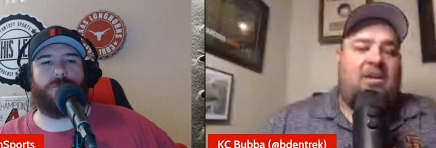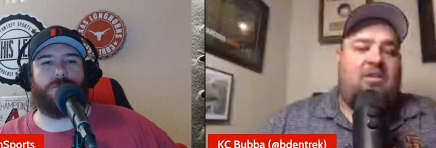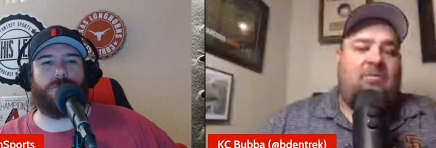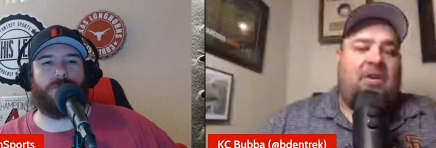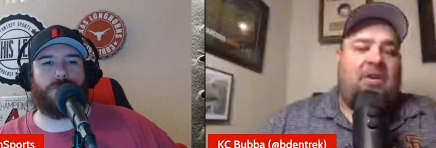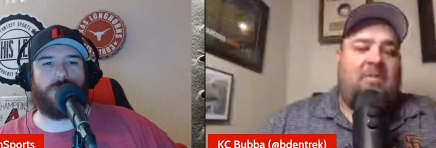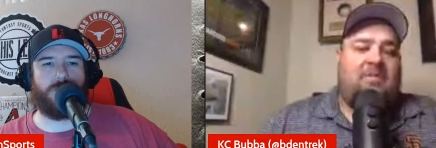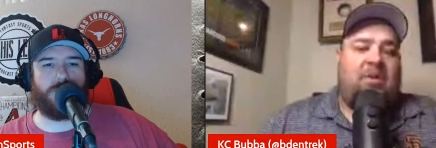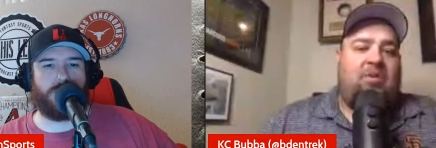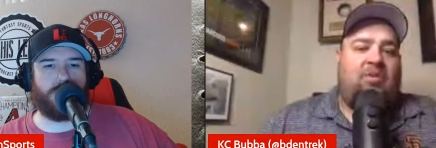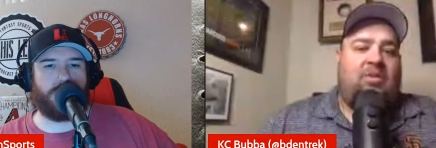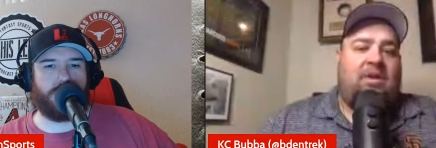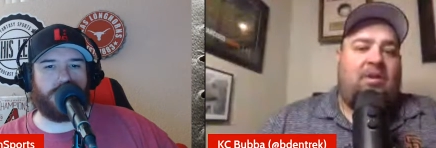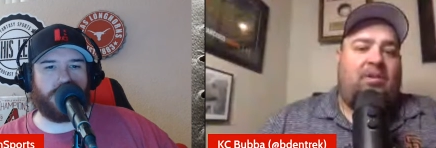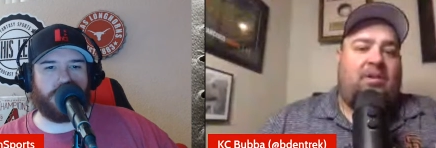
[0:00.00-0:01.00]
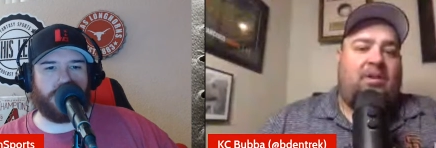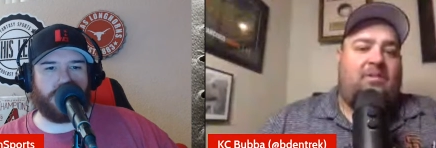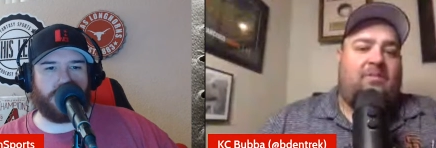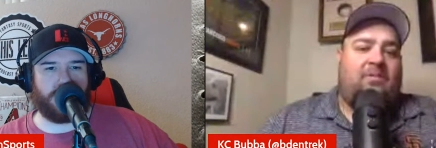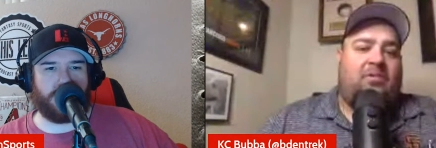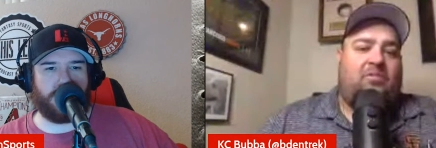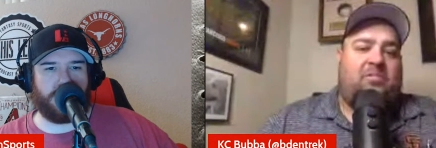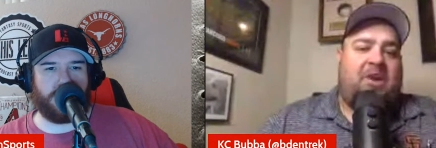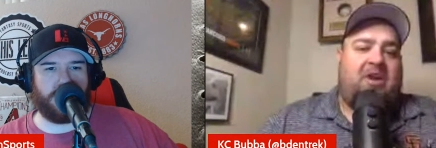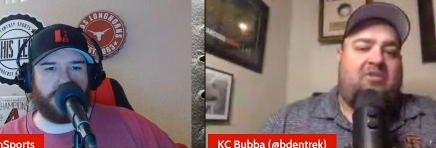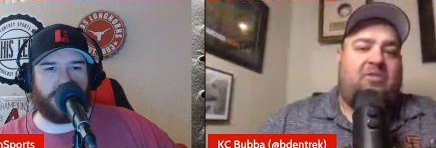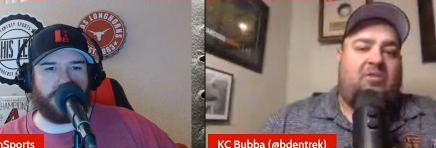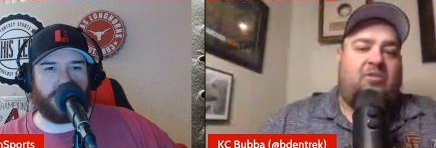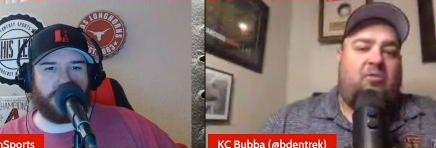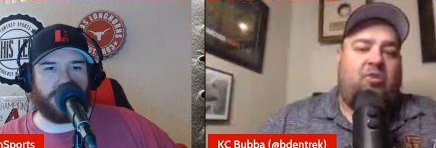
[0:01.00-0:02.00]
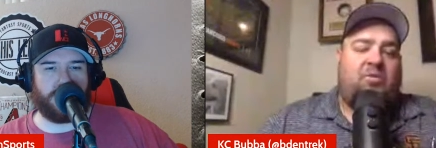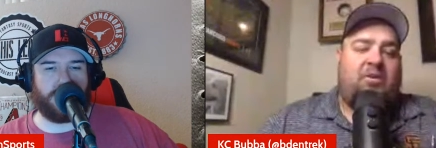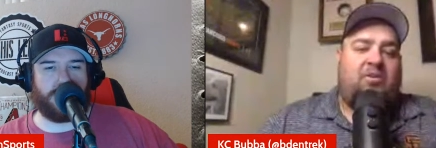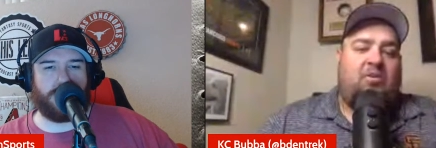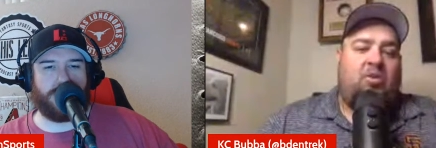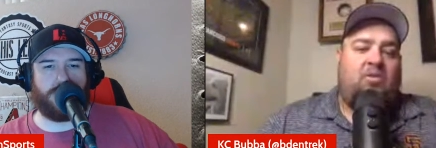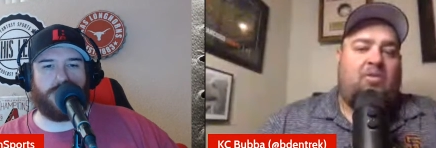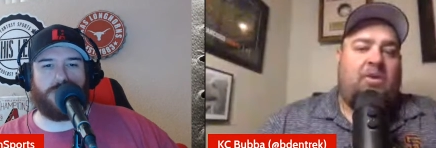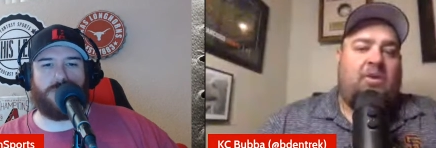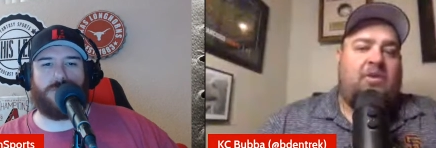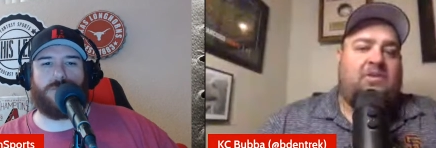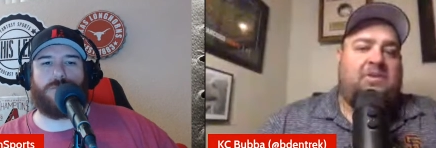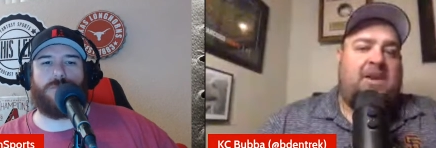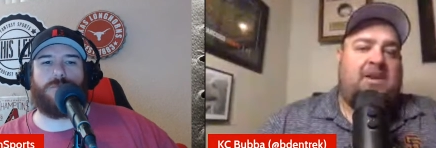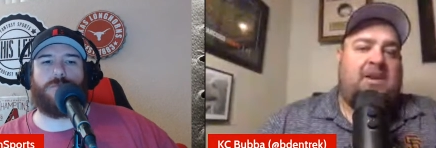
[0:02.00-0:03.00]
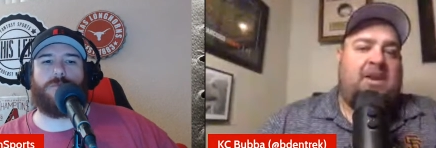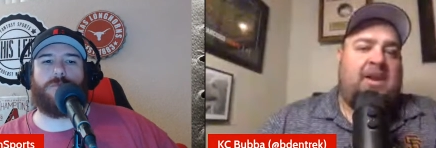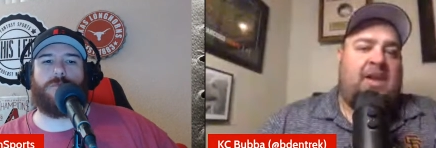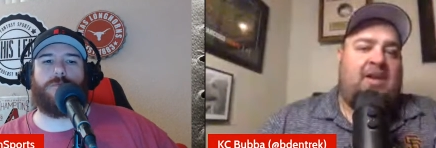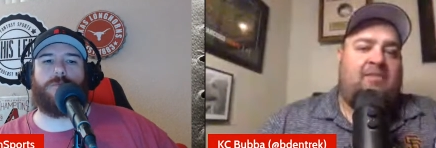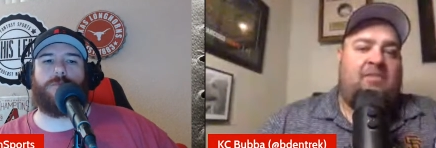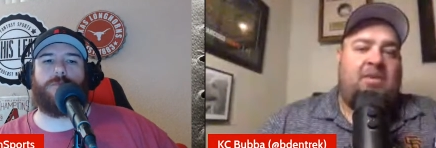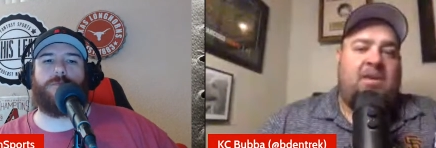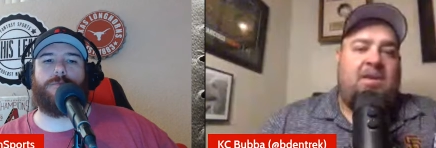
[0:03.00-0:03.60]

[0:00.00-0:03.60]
Speaker 1: We got Merrill Kelly versus Patrick Corbin. Over unders eight and a half.